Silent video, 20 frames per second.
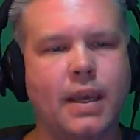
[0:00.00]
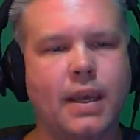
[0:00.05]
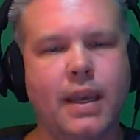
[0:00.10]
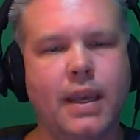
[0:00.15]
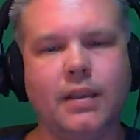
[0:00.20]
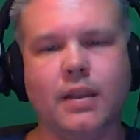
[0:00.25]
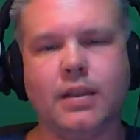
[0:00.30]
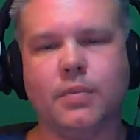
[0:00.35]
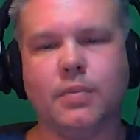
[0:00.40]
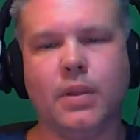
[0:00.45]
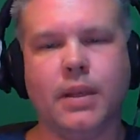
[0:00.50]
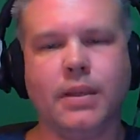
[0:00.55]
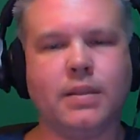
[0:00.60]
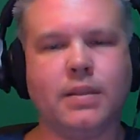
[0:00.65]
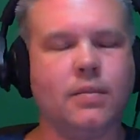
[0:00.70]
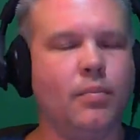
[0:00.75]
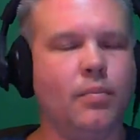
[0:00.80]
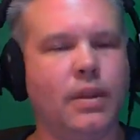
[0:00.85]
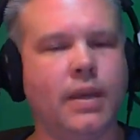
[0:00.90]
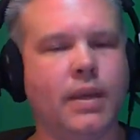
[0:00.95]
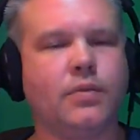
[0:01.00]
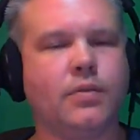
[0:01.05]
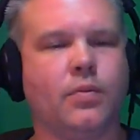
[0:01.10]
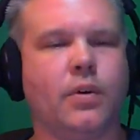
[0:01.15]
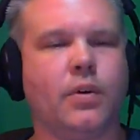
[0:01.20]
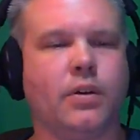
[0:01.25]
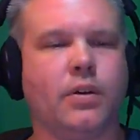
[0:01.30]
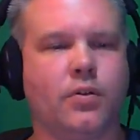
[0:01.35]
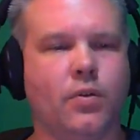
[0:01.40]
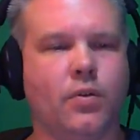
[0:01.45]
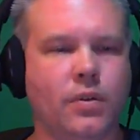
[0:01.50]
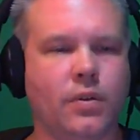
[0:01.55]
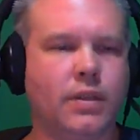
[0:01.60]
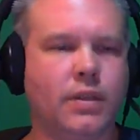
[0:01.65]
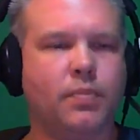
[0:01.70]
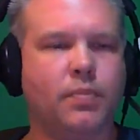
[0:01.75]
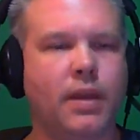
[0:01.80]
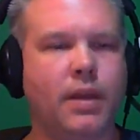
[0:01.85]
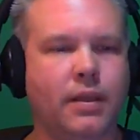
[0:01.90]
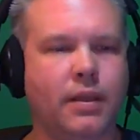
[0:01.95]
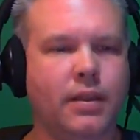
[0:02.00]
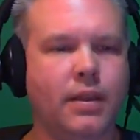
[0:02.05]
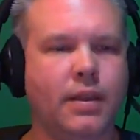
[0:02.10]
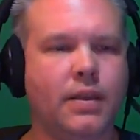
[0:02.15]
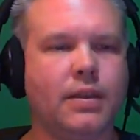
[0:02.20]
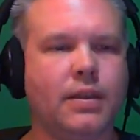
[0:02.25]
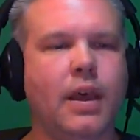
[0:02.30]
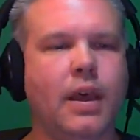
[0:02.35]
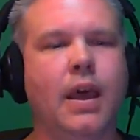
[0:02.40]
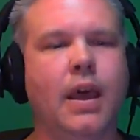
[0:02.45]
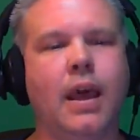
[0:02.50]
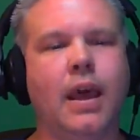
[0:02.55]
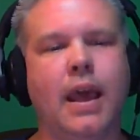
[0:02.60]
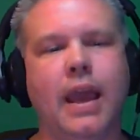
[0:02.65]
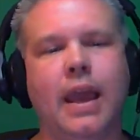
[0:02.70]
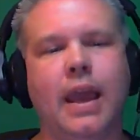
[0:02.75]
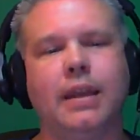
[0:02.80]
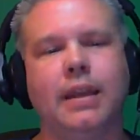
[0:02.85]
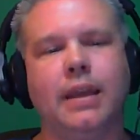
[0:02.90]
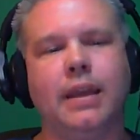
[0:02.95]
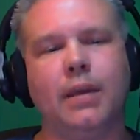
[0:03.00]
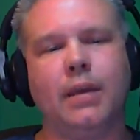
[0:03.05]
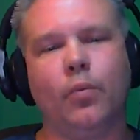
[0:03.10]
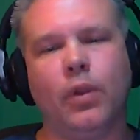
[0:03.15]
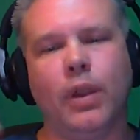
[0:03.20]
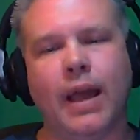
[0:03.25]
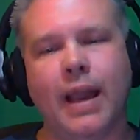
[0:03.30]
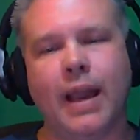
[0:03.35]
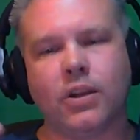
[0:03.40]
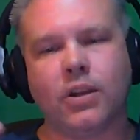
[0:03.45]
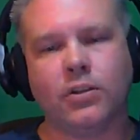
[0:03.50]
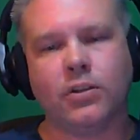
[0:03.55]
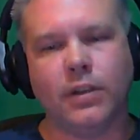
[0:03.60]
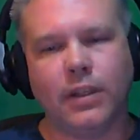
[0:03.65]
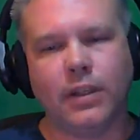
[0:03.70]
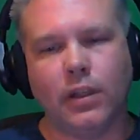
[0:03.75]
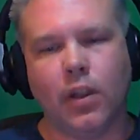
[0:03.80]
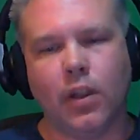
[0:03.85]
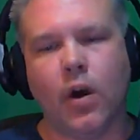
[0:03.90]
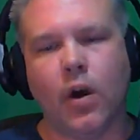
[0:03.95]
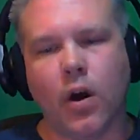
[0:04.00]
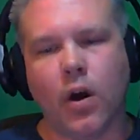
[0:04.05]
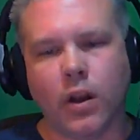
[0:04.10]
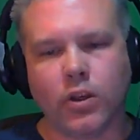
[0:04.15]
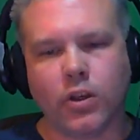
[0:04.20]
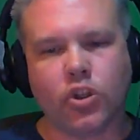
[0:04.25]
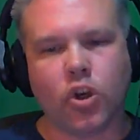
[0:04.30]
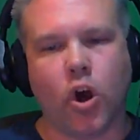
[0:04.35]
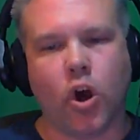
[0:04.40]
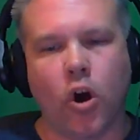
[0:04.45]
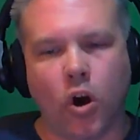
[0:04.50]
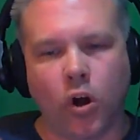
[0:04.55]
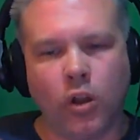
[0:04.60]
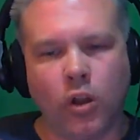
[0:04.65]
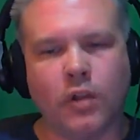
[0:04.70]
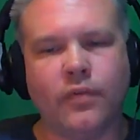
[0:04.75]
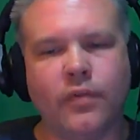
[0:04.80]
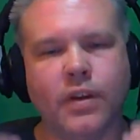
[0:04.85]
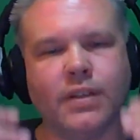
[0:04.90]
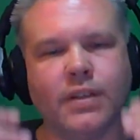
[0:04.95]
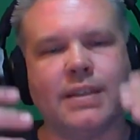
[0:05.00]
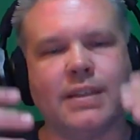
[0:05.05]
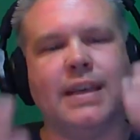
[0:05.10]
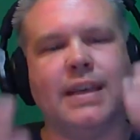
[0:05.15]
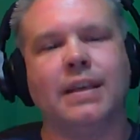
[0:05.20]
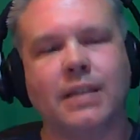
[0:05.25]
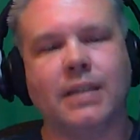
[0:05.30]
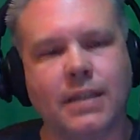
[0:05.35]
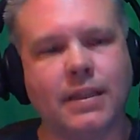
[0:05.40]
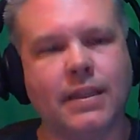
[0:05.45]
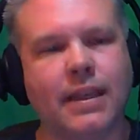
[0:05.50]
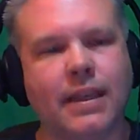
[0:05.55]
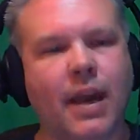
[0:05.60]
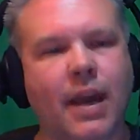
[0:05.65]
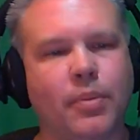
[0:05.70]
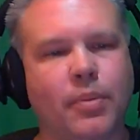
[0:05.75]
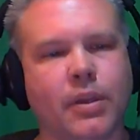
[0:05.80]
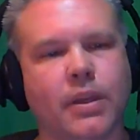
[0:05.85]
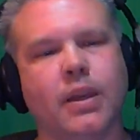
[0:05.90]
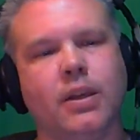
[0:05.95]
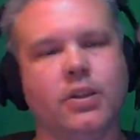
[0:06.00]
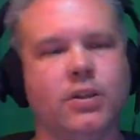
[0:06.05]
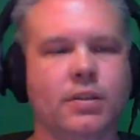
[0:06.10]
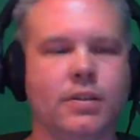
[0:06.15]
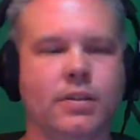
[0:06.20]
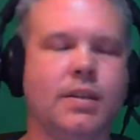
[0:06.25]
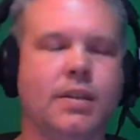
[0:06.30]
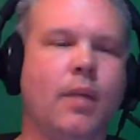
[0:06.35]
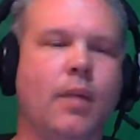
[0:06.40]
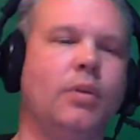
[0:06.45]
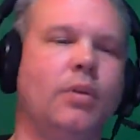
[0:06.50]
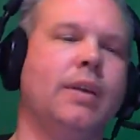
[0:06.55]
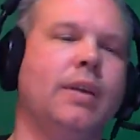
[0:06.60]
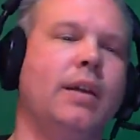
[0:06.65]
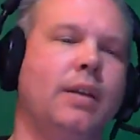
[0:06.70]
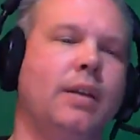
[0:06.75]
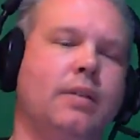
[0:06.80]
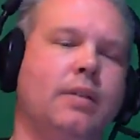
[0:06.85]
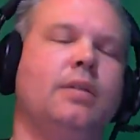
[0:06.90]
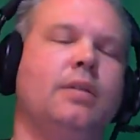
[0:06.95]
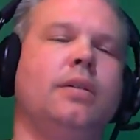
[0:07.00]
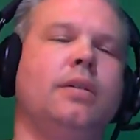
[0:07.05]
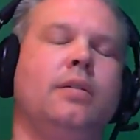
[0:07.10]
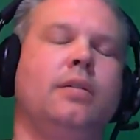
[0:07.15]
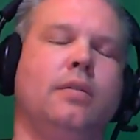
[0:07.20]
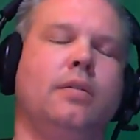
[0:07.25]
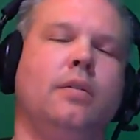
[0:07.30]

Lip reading: hey, let's play some Blaze Rush, or let's play this, and it will actually launch all of us into the application simultaneously,